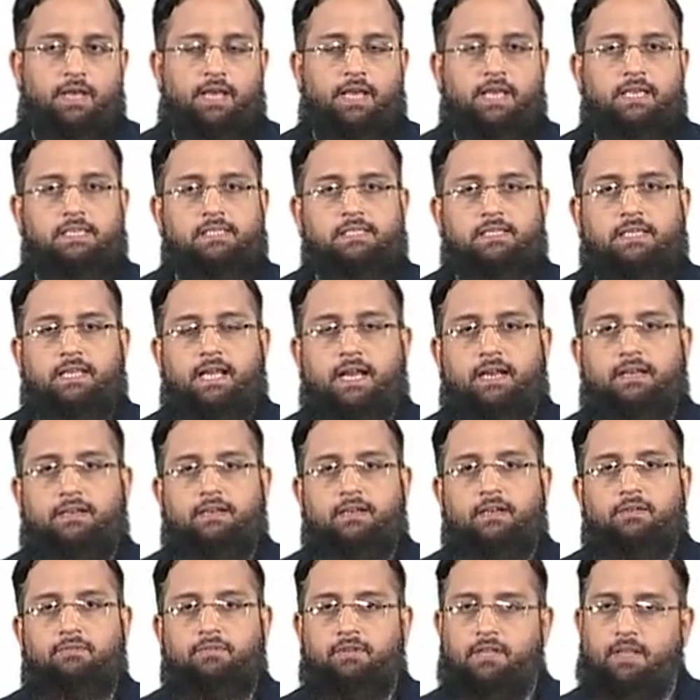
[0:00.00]
is
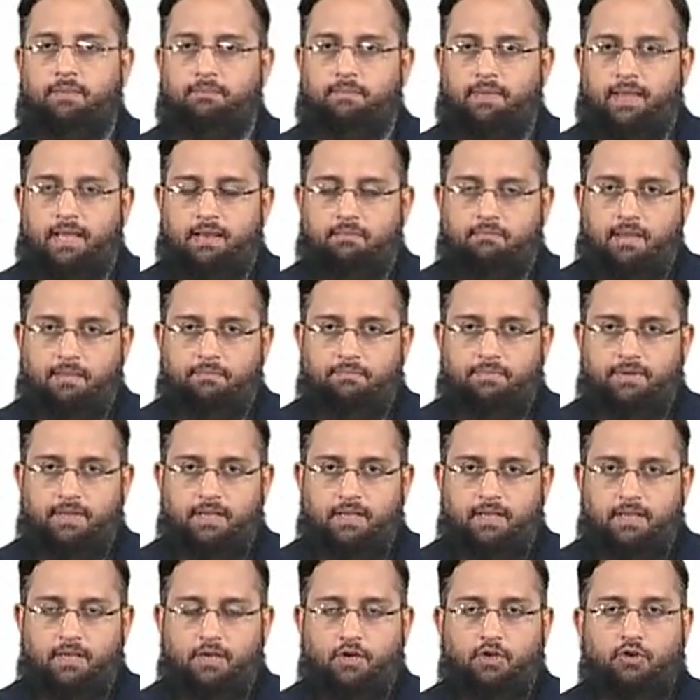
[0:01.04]
connected with the main
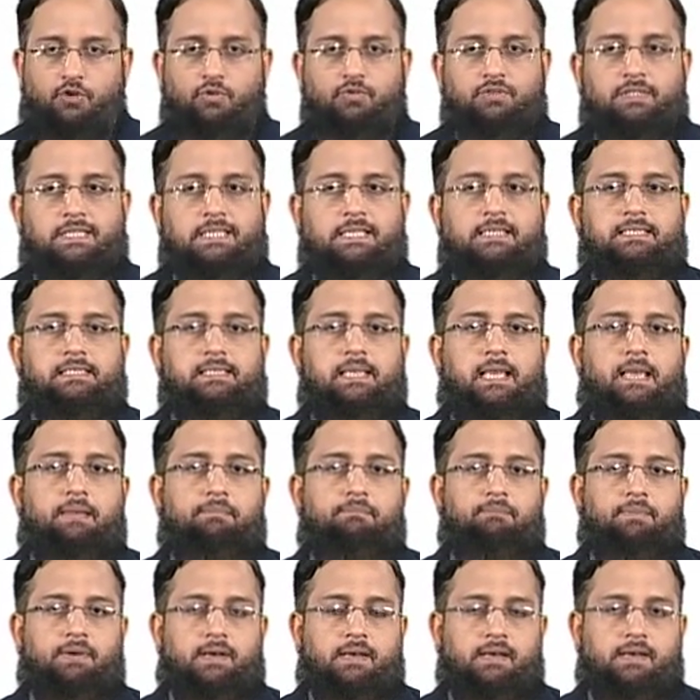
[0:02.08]
memory using the
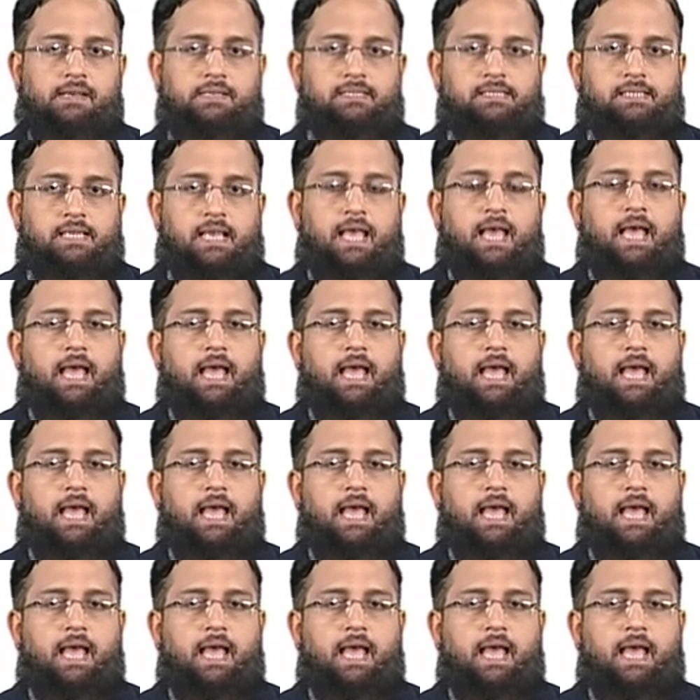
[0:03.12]
same bus,